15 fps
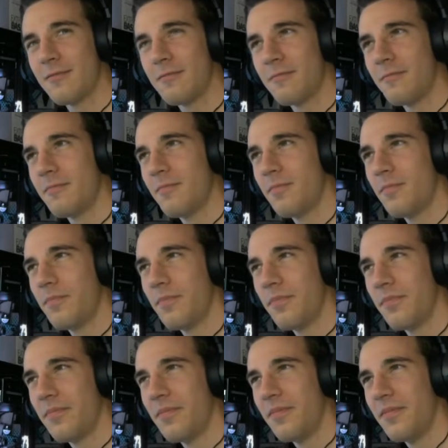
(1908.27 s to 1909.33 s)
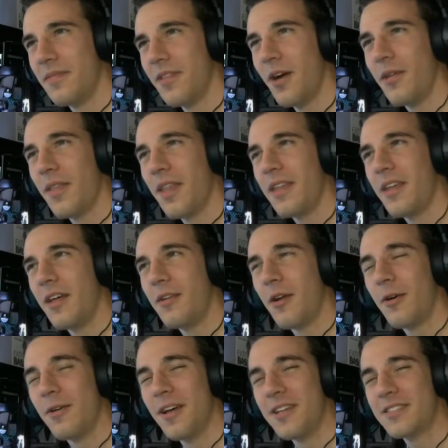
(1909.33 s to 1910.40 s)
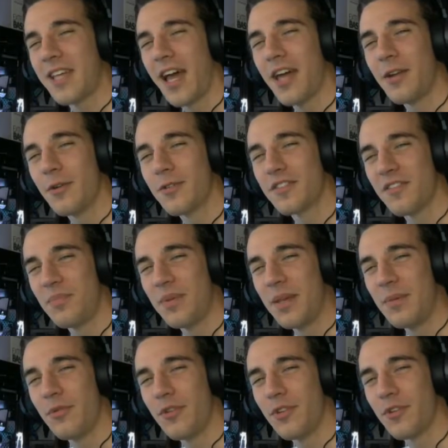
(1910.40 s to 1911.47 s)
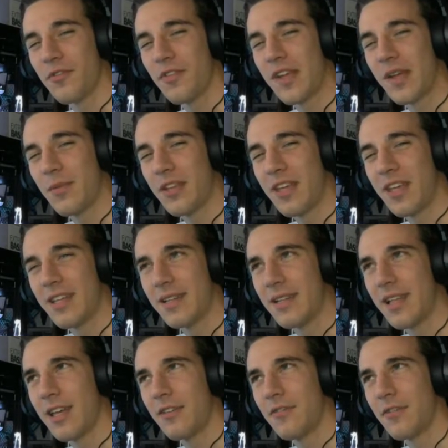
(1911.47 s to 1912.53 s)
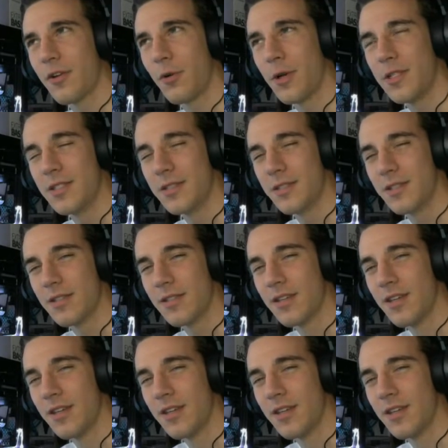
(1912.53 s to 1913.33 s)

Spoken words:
names and titles of people in your family and life acquaintances.